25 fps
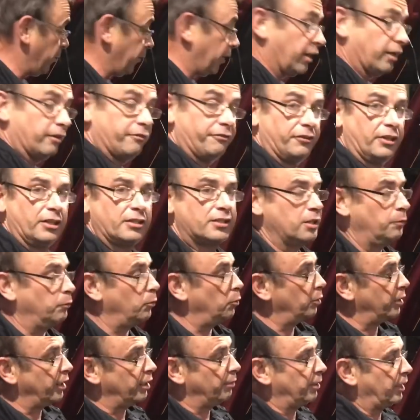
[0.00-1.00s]
are we going to fix it? Well,
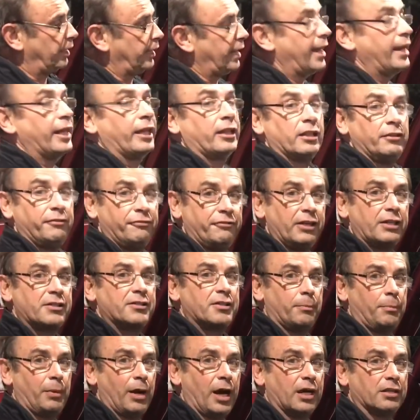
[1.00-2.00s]
we're going to mechanically fix
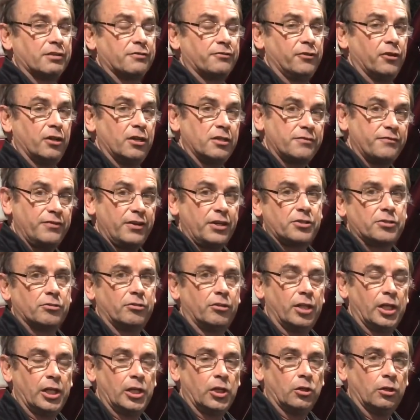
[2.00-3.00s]
the parts first, fix
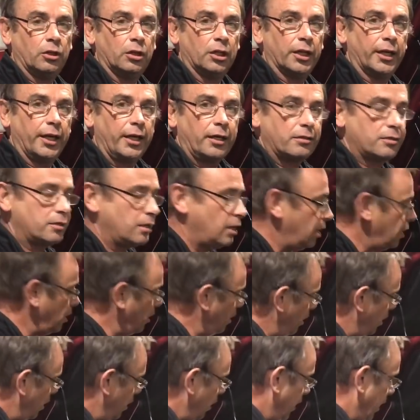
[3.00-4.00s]
all the oil leaks,
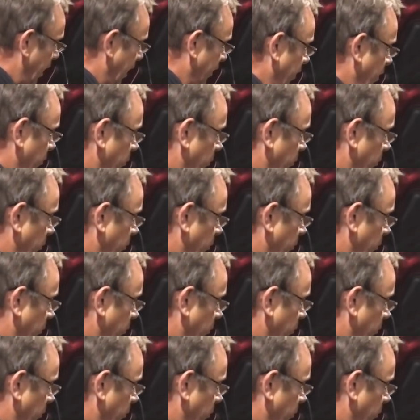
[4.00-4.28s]
and